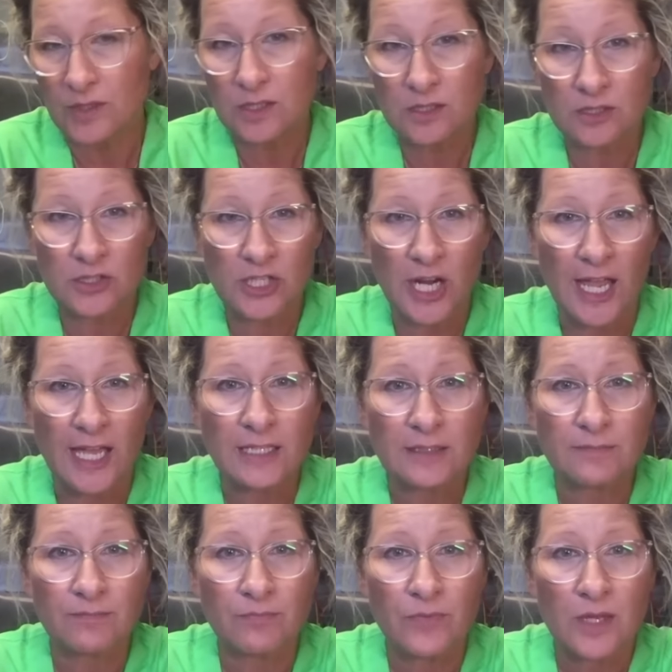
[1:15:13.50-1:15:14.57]
chat.
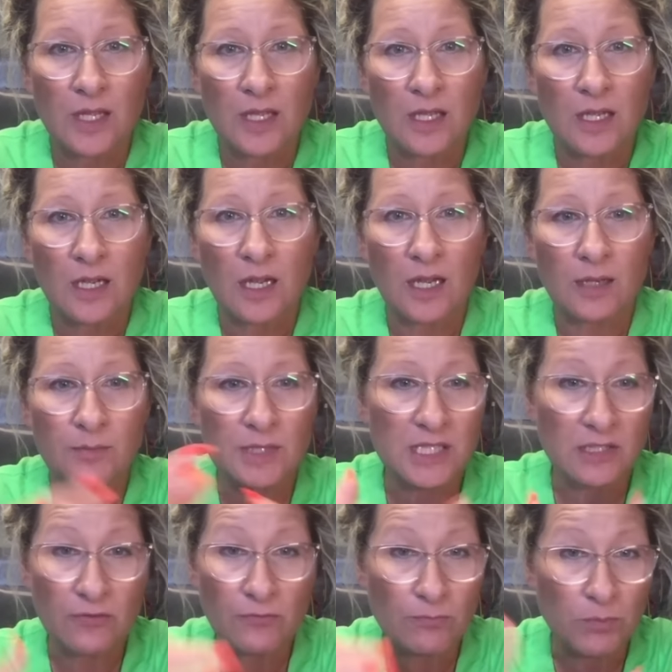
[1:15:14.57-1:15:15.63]
It's
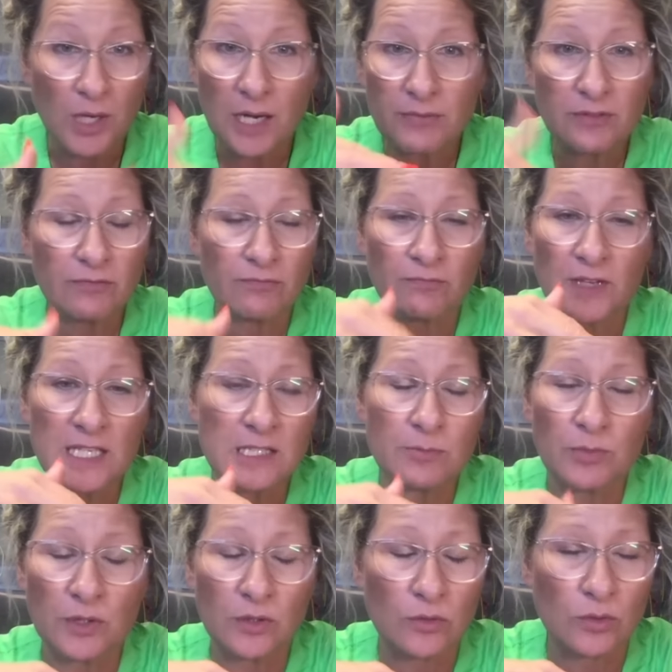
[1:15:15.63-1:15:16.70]
a private
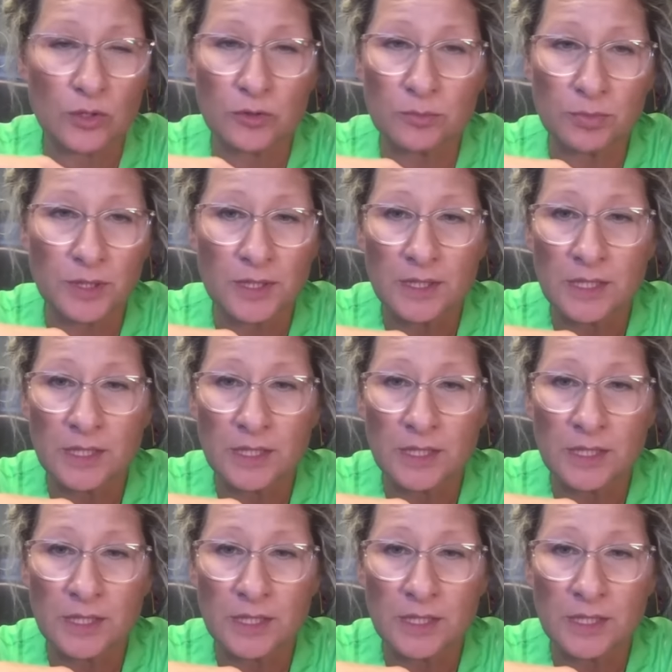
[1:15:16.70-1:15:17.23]
Facebook group.